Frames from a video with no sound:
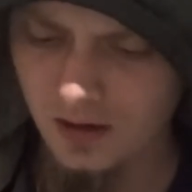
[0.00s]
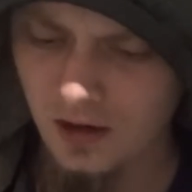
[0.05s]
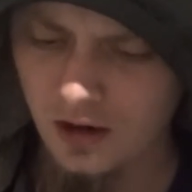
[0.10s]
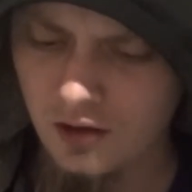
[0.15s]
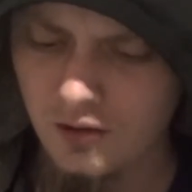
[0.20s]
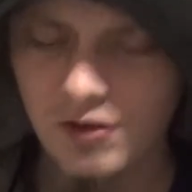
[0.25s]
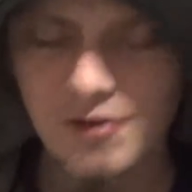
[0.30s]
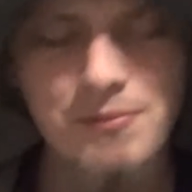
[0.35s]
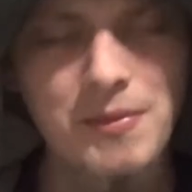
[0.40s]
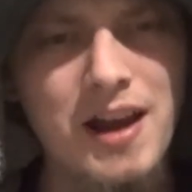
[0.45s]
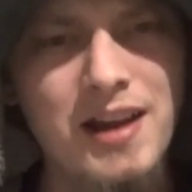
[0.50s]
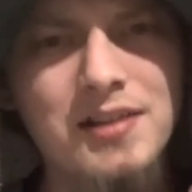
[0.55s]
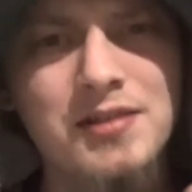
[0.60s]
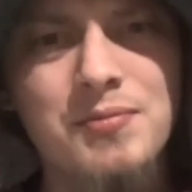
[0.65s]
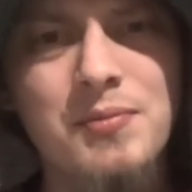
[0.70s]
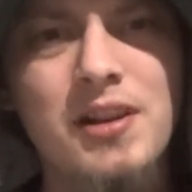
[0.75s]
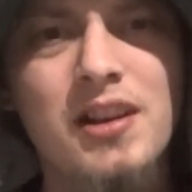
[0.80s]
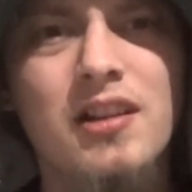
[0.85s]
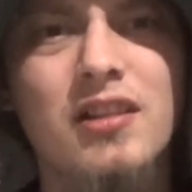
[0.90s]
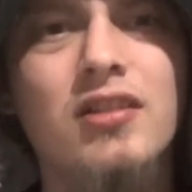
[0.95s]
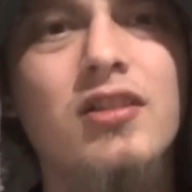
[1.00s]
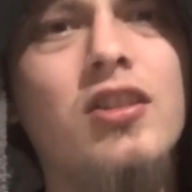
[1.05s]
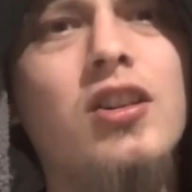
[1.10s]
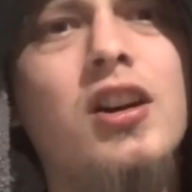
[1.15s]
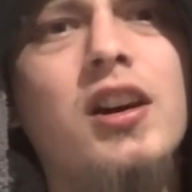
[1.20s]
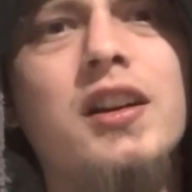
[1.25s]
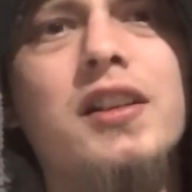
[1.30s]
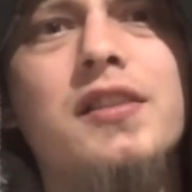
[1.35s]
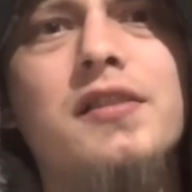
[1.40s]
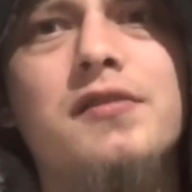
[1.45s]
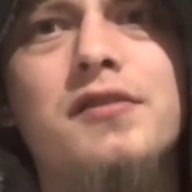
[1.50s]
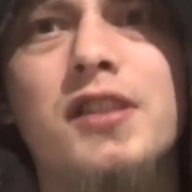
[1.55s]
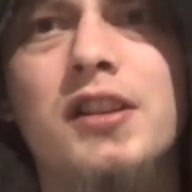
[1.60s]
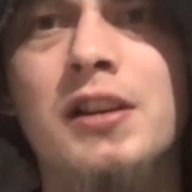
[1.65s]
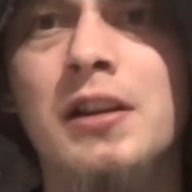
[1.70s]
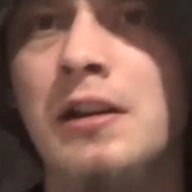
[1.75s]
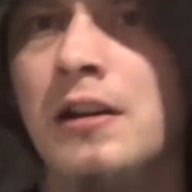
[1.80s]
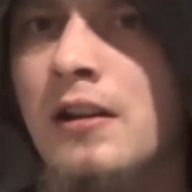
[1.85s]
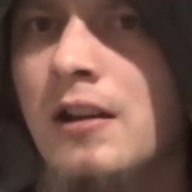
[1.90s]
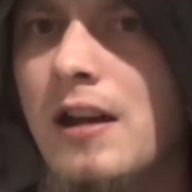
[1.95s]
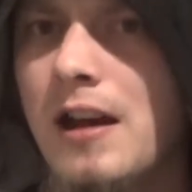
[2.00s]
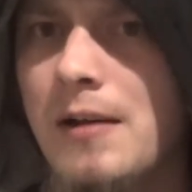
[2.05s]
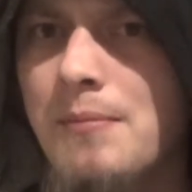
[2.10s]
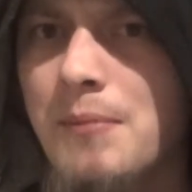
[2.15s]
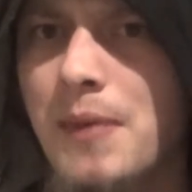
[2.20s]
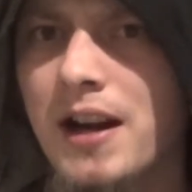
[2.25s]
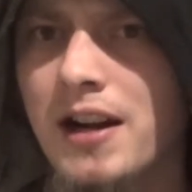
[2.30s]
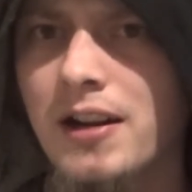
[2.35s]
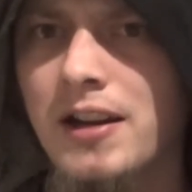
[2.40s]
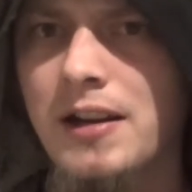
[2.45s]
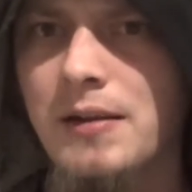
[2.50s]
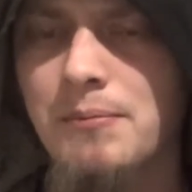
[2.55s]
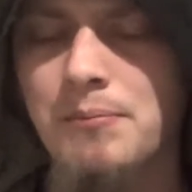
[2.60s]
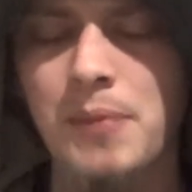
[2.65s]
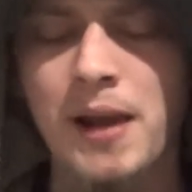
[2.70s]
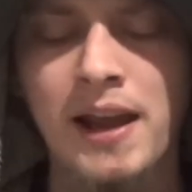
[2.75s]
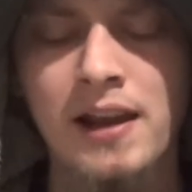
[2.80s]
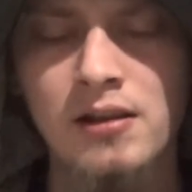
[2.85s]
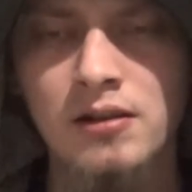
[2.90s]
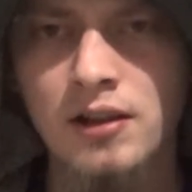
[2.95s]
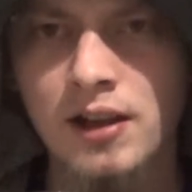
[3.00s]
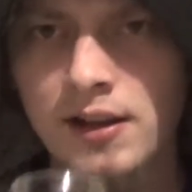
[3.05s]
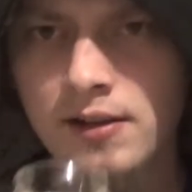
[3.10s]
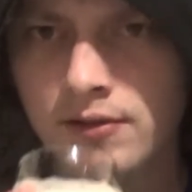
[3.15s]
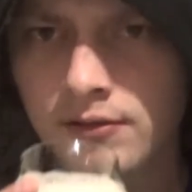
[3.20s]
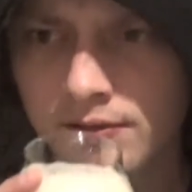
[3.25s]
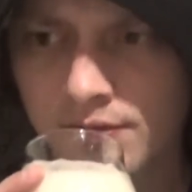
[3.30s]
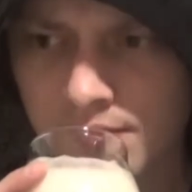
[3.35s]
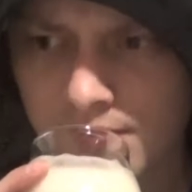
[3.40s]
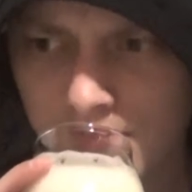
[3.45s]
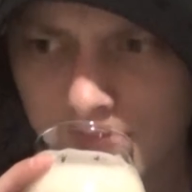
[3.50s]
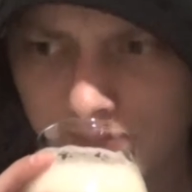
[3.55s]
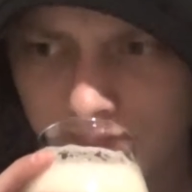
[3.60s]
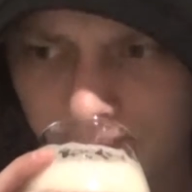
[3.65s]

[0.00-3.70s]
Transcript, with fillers: Reminds me a lot of uh, American Pale Ales.